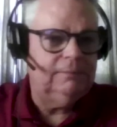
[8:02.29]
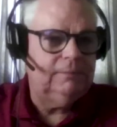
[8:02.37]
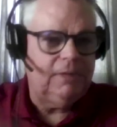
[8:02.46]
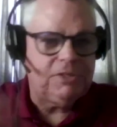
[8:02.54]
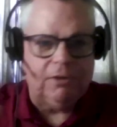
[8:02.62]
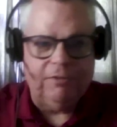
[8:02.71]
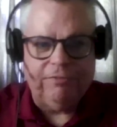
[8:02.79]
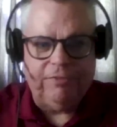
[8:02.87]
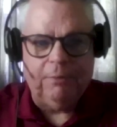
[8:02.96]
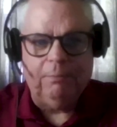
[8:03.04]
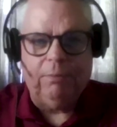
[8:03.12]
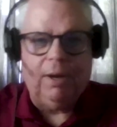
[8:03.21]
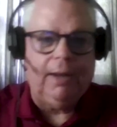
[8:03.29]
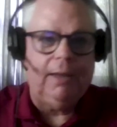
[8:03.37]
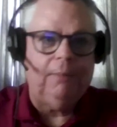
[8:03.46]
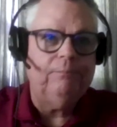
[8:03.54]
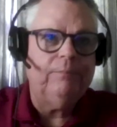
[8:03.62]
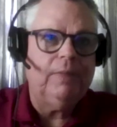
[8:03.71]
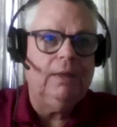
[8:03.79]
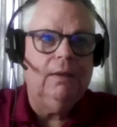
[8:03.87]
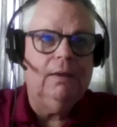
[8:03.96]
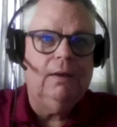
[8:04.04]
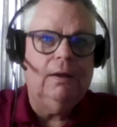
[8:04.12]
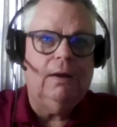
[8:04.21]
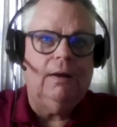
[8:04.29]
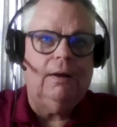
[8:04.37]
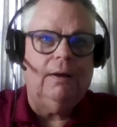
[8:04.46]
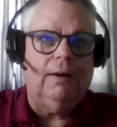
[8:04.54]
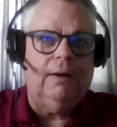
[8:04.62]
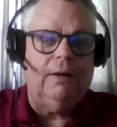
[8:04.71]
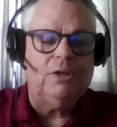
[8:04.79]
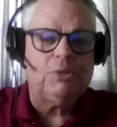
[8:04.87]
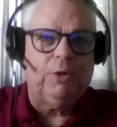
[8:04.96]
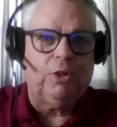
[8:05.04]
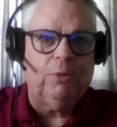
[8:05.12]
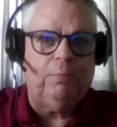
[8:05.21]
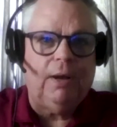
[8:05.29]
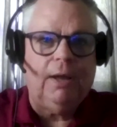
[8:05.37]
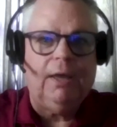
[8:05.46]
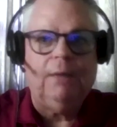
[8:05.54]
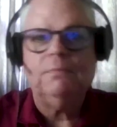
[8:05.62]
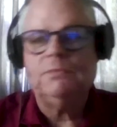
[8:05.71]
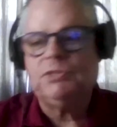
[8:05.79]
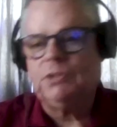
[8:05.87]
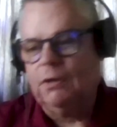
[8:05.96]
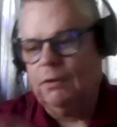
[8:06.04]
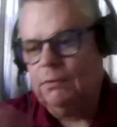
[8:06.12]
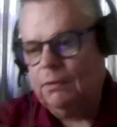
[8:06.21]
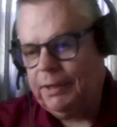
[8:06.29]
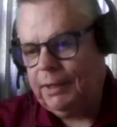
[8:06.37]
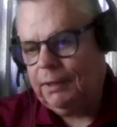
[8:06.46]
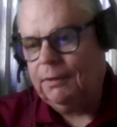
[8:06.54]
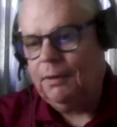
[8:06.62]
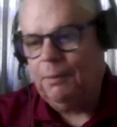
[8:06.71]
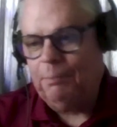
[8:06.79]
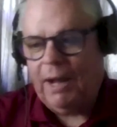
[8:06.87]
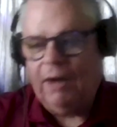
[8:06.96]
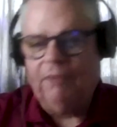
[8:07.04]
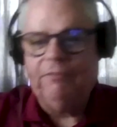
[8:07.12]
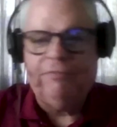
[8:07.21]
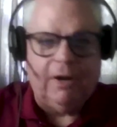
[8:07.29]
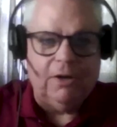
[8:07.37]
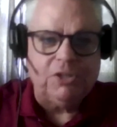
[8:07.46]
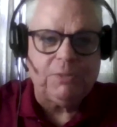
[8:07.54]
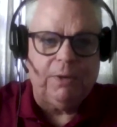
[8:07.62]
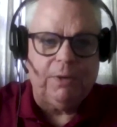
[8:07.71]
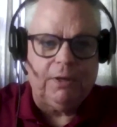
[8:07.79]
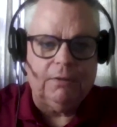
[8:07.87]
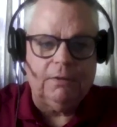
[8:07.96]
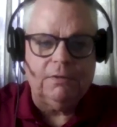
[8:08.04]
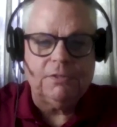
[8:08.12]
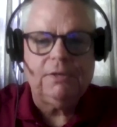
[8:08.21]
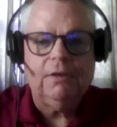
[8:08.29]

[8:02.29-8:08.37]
I started fitting pipe, sprinkler pipe, started learning about fire sprinklers,